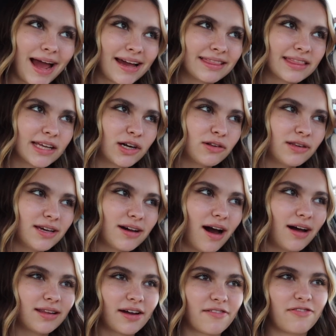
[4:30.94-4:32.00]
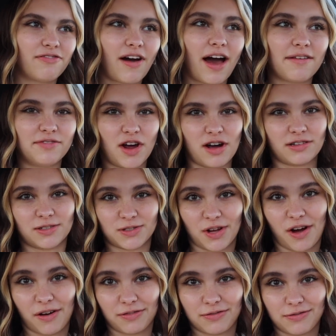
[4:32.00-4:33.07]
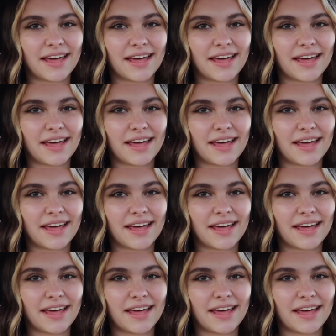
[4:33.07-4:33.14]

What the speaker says: I literally got like $5 off.